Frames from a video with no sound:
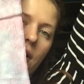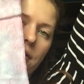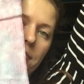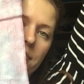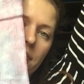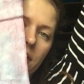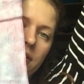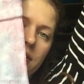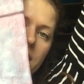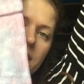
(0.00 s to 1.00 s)
bottom
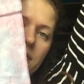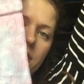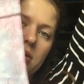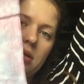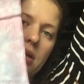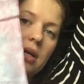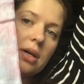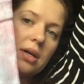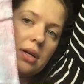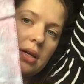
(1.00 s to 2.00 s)
part
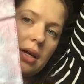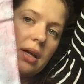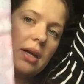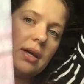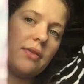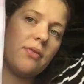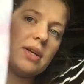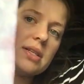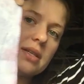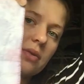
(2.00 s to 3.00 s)
and the
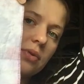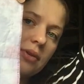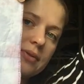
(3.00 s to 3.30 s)
rest I will